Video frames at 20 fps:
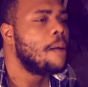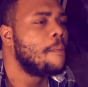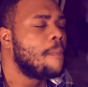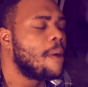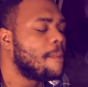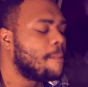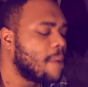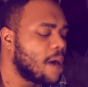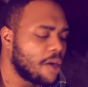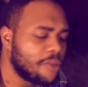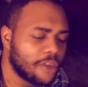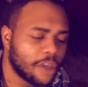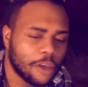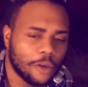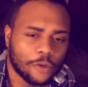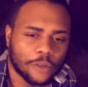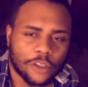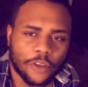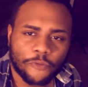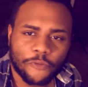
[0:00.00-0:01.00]
My mother
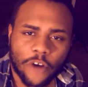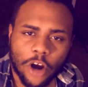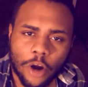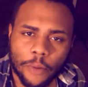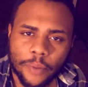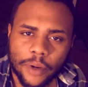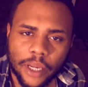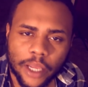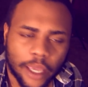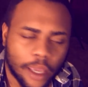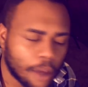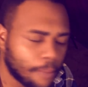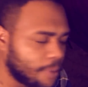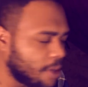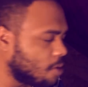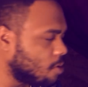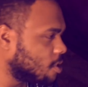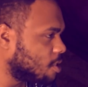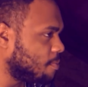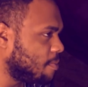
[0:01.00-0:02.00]
used to verbally
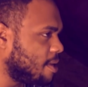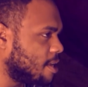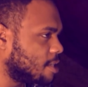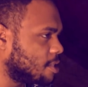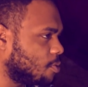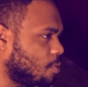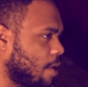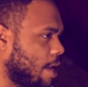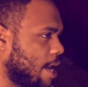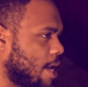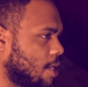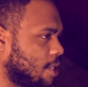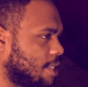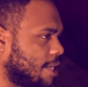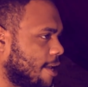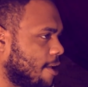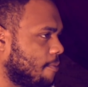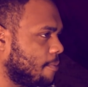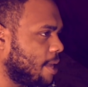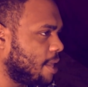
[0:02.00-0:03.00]
abuse me as well,
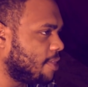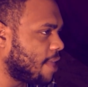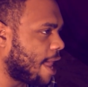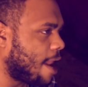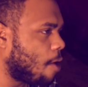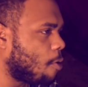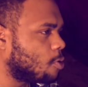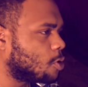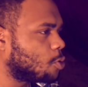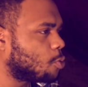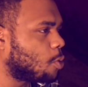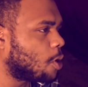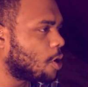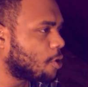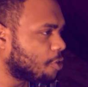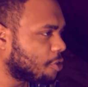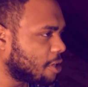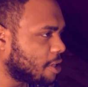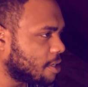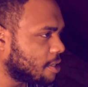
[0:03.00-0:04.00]
tell me that I was
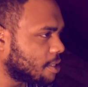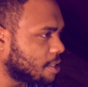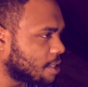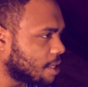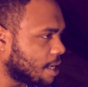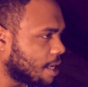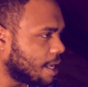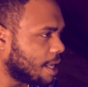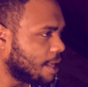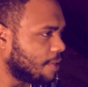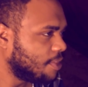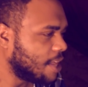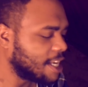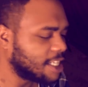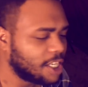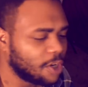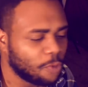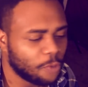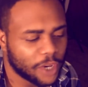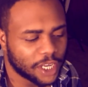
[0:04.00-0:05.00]
worthless,
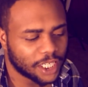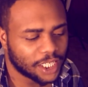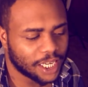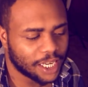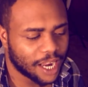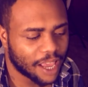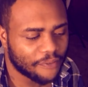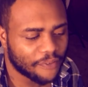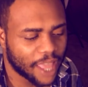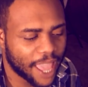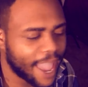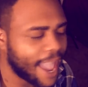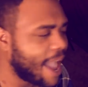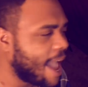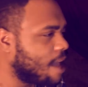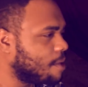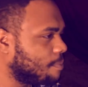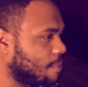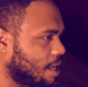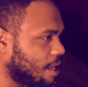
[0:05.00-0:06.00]
that she wished she never
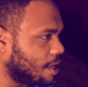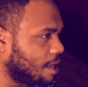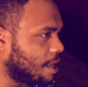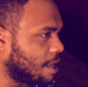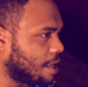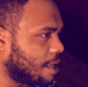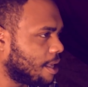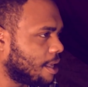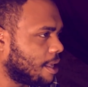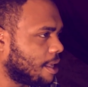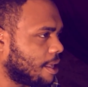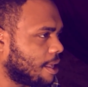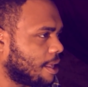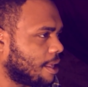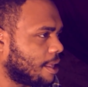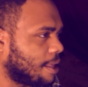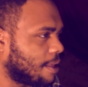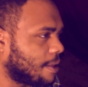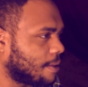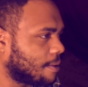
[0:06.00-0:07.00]
had me,
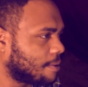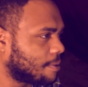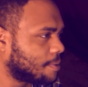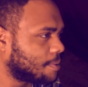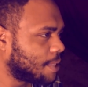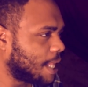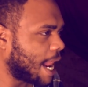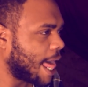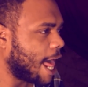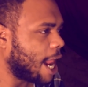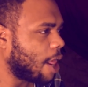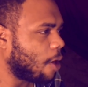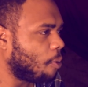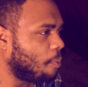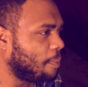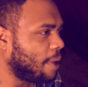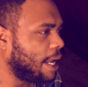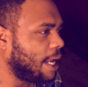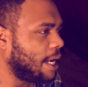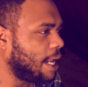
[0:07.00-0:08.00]
that I
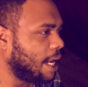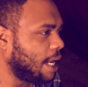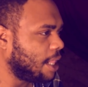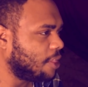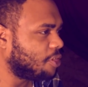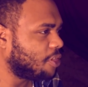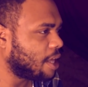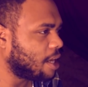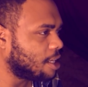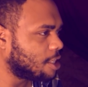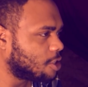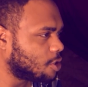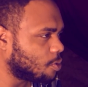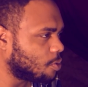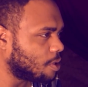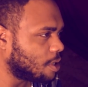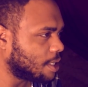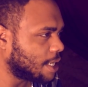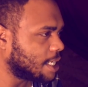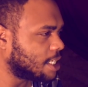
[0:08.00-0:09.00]
don't mean anything
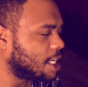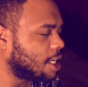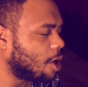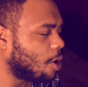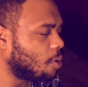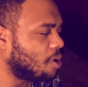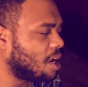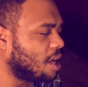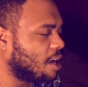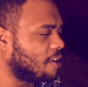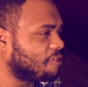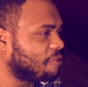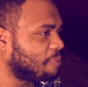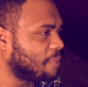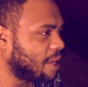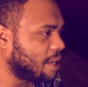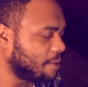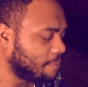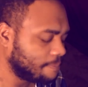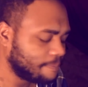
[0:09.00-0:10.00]
to her, that she don't love
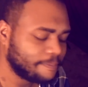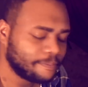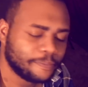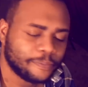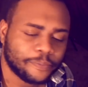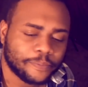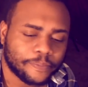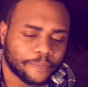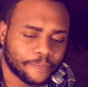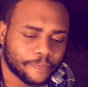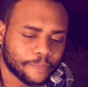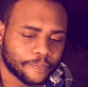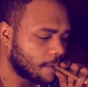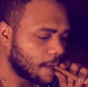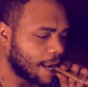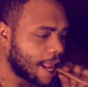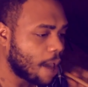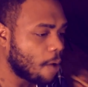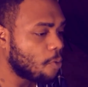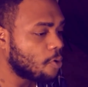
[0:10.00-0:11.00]
me.
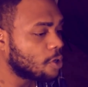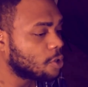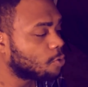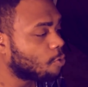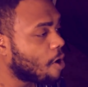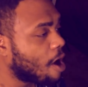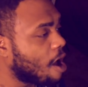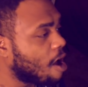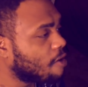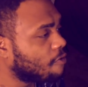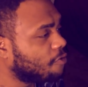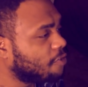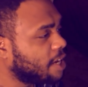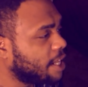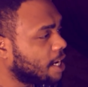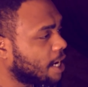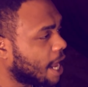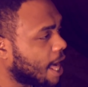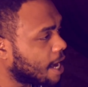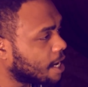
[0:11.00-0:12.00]
Then I was
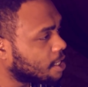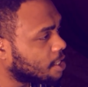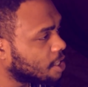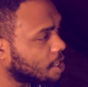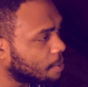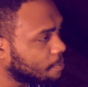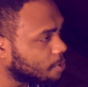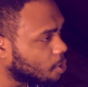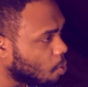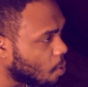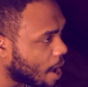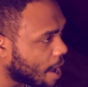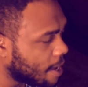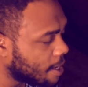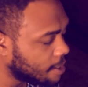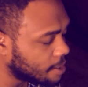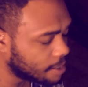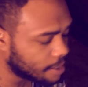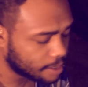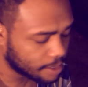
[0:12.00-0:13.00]
wrongfully locked up
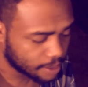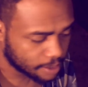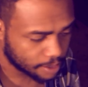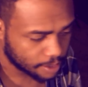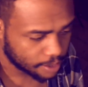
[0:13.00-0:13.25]
twice.